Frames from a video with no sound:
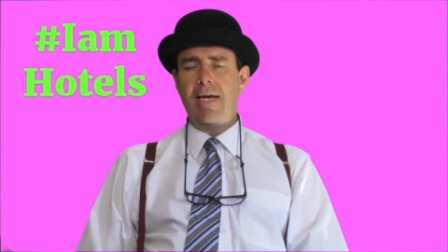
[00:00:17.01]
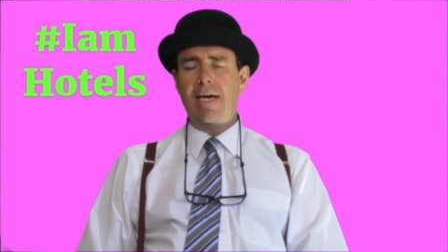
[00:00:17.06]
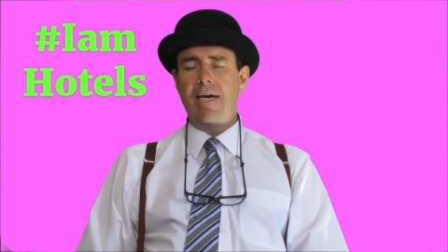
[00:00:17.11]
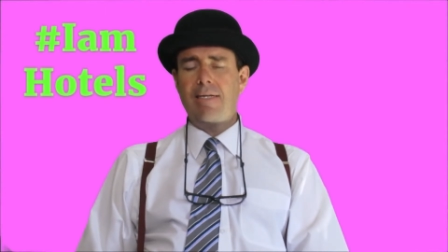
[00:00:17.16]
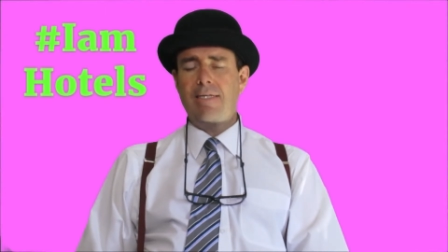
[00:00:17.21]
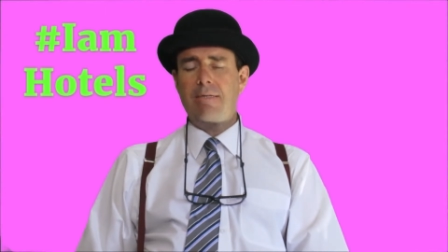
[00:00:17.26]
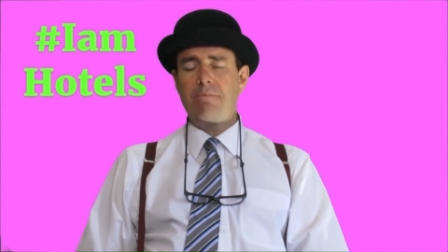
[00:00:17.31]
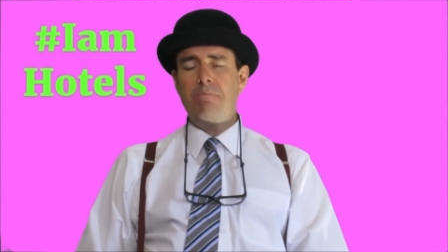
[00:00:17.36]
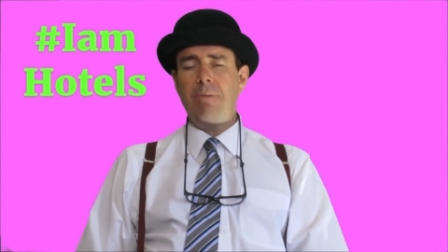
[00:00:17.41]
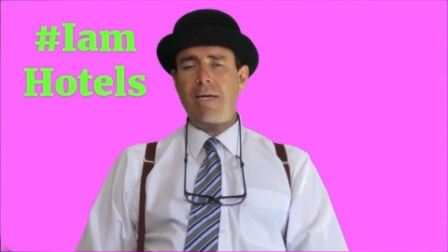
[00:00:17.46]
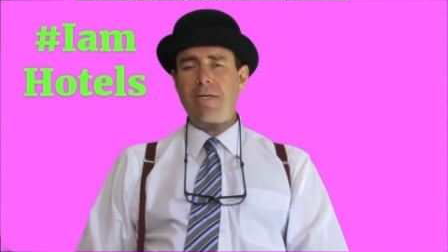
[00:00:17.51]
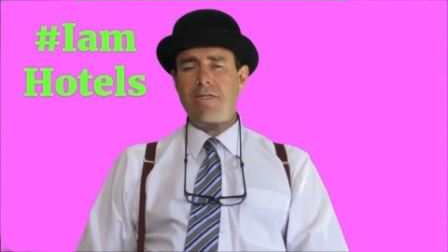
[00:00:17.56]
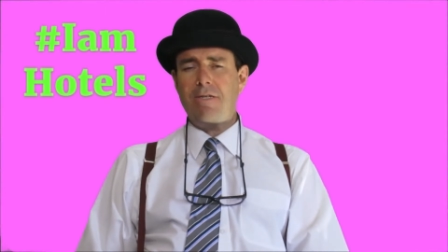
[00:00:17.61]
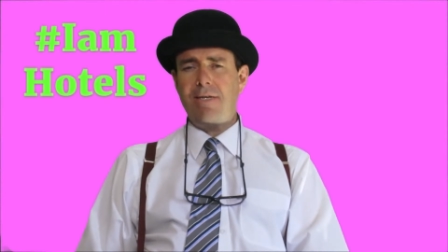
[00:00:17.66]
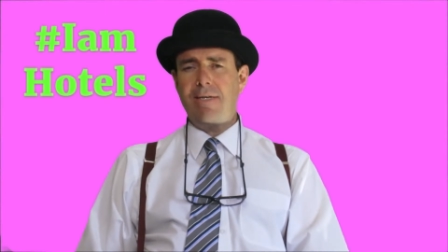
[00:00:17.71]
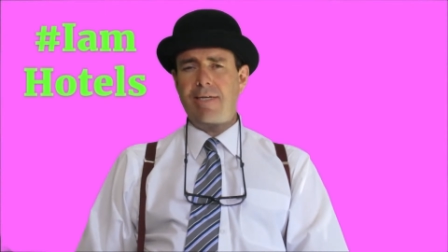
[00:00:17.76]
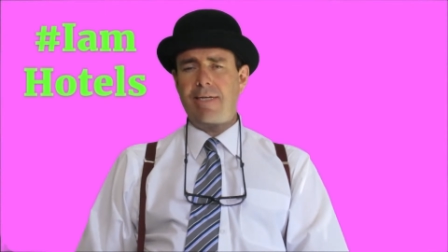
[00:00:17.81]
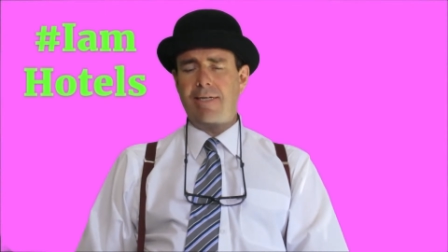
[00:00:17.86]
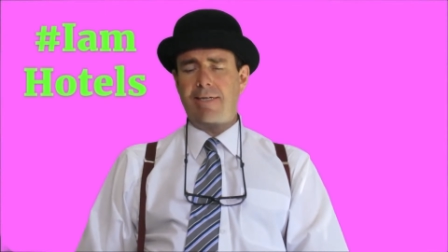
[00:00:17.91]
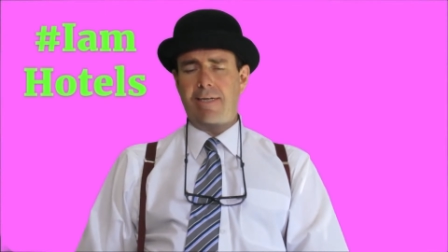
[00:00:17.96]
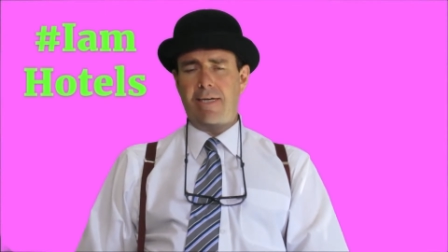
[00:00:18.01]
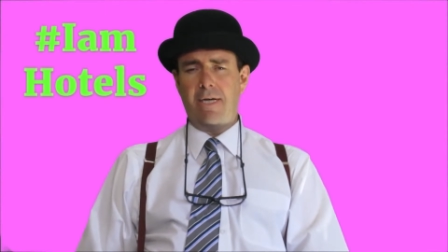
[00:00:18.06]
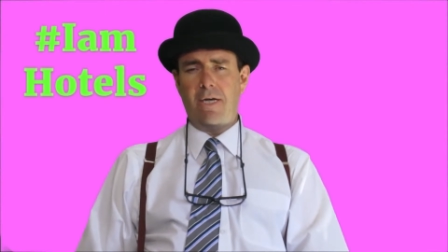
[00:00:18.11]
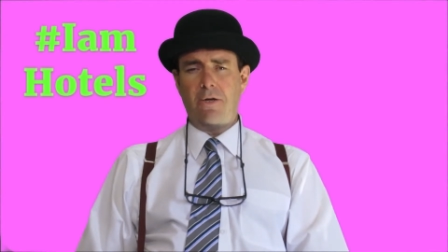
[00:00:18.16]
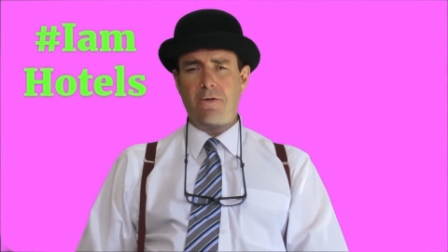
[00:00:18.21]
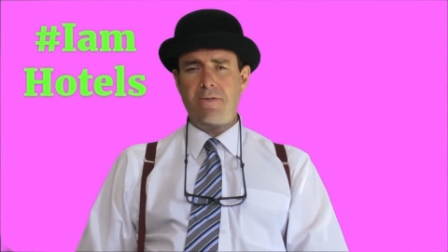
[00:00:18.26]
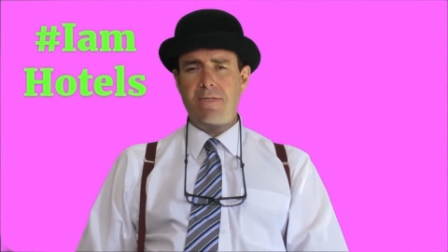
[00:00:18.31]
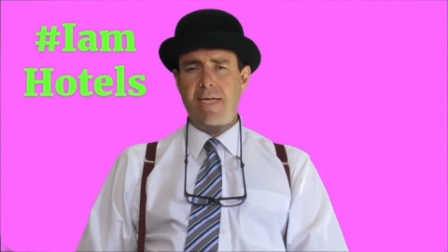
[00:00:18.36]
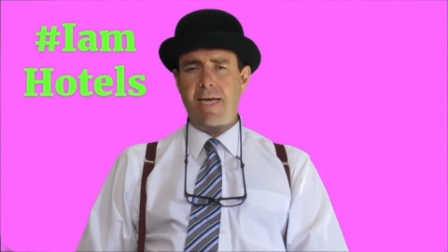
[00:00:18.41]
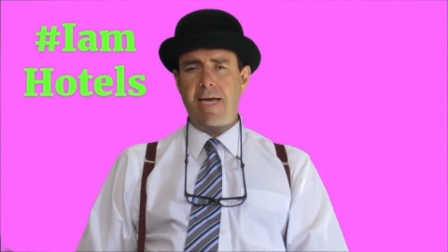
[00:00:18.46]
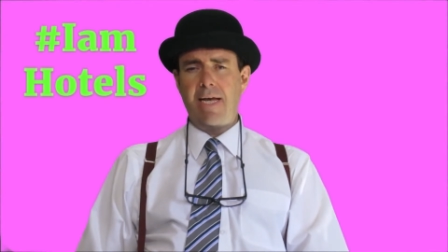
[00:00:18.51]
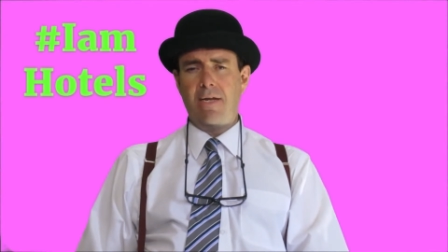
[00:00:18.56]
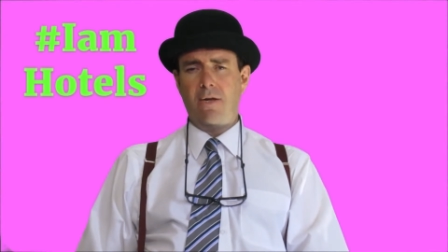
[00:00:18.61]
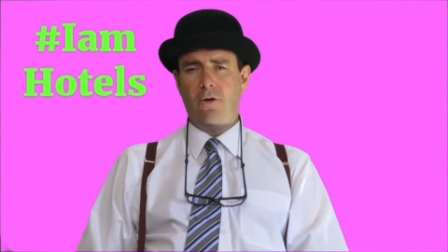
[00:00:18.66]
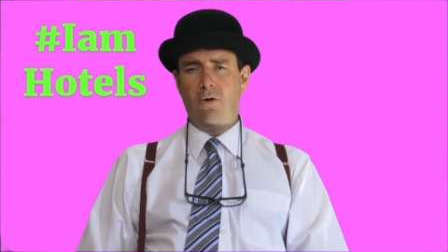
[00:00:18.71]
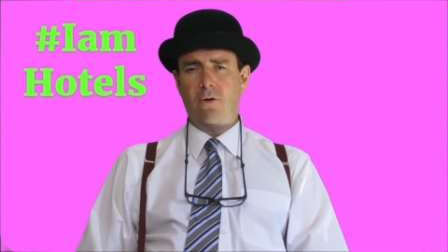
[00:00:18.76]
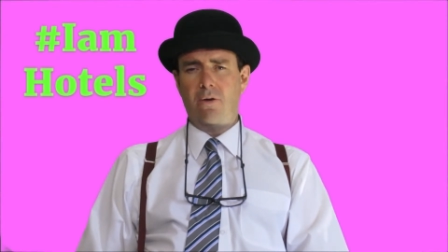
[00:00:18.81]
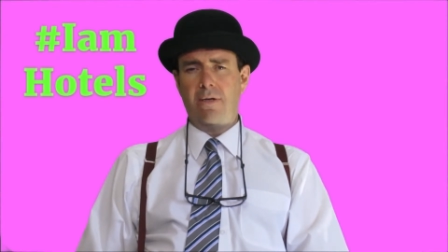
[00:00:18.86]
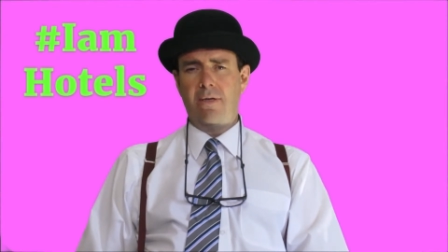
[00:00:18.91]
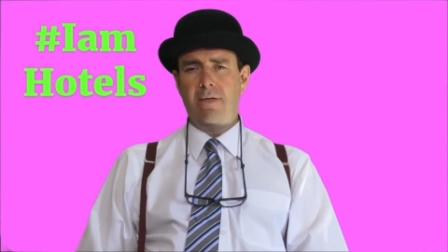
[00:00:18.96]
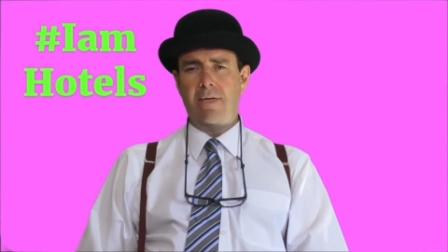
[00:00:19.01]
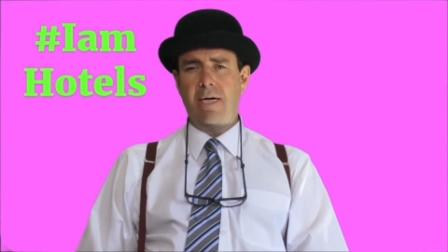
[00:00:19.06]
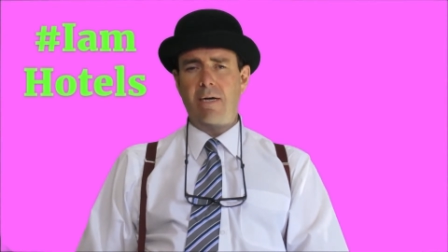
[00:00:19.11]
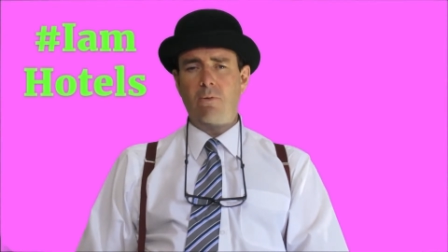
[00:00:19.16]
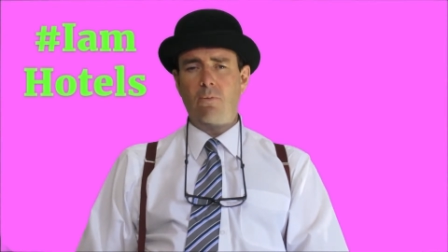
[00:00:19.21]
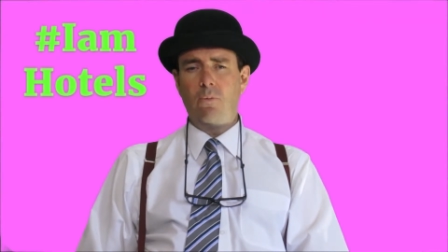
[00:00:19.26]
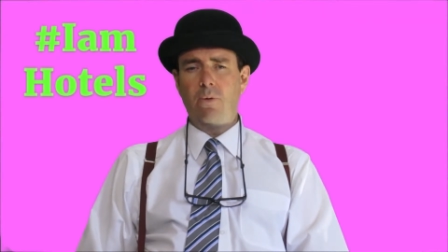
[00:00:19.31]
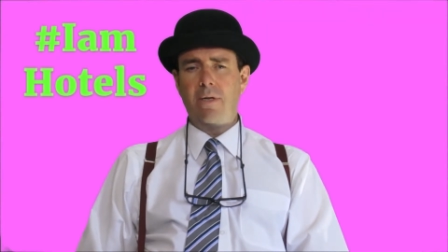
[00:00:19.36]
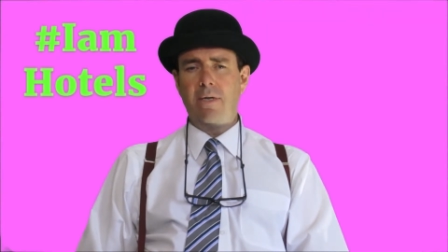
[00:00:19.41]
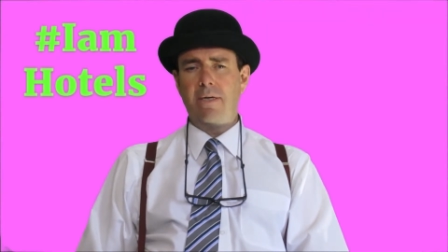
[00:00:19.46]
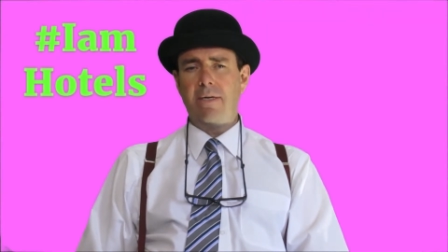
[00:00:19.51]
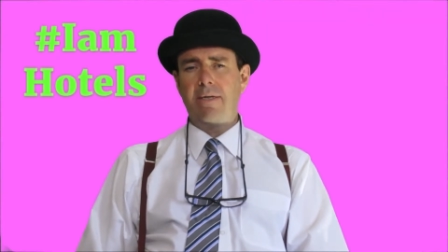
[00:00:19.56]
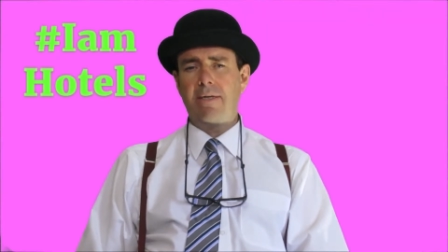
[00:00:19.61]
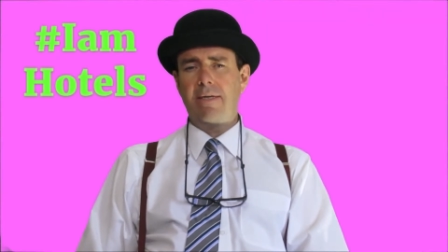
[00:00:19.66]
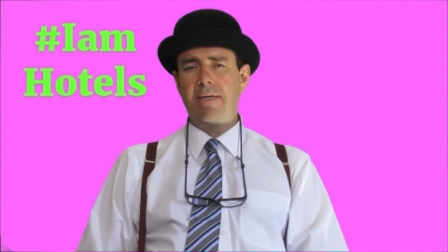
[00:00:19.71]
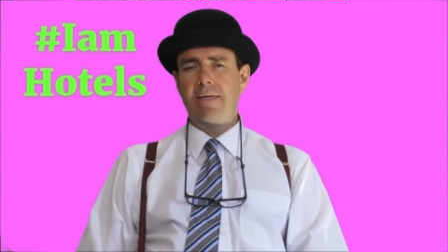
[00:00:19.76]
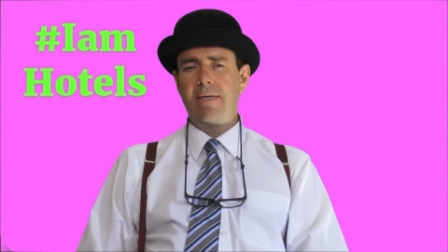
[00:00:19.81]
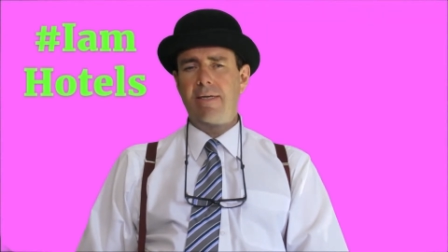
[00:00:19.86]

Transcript: especially in a hotel or at work.